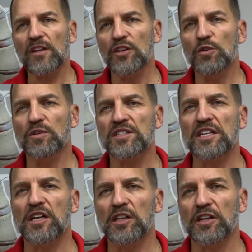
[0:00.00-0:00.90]
You will see
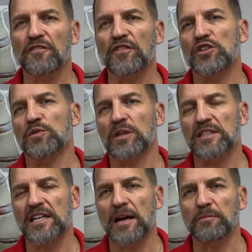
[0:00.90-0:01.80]
clear visual
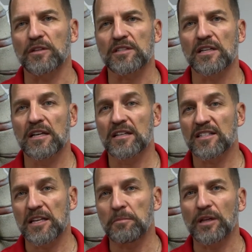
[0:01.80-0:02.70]
examples,
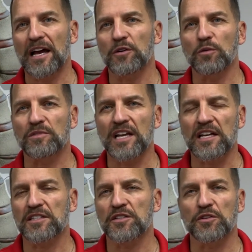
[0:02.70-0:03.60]
simple at-home
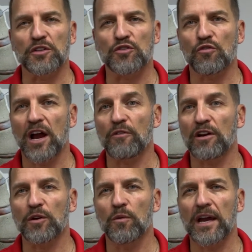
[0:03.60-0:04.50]
tests you can try
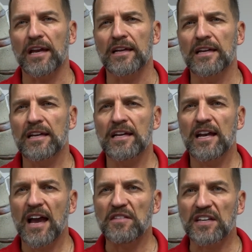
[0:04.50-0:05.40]
right away,
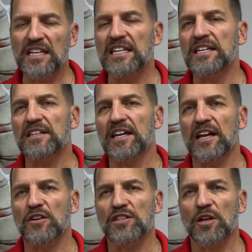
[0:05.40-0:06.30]
and the key
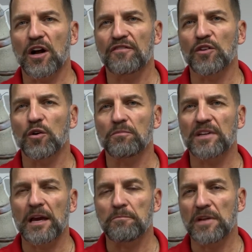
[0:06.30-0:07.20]
indicators that often
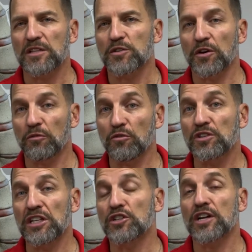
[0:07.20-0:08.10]
get missed during
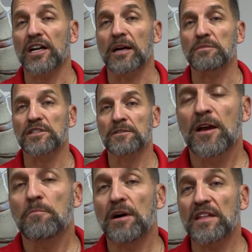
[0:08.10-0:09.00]
routine checkups.
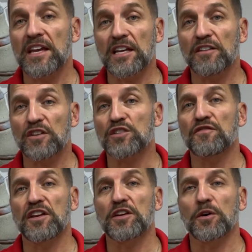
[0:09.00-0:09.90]
By the end of this
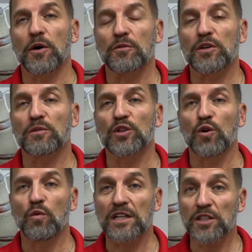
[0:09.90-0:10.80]
video, you will know
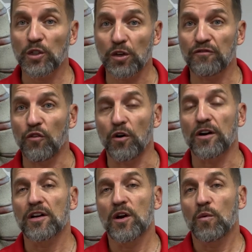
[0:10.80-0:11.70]
what to look
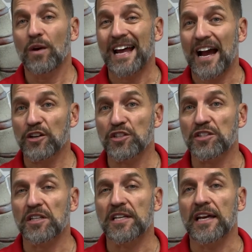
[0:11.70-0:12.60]
for, what actions
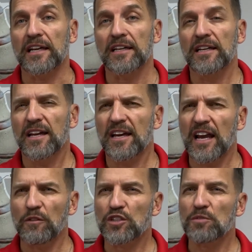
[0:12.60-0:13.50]
to take, and
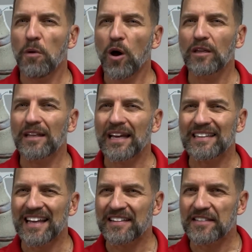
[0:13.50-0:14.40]
how a small leg
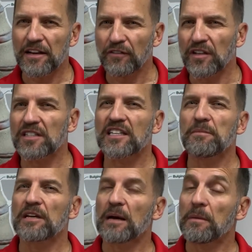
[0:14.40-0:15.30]
length difference can
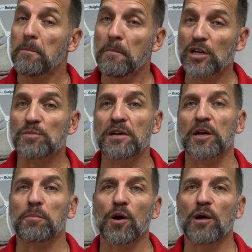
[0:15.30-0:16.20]
become a much bigger
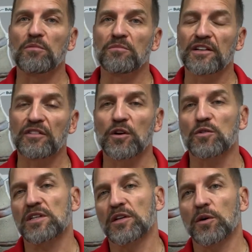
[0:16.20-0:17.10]
problem if it
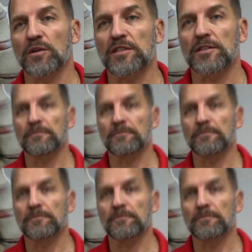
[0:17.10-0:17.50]
goes unnoticed.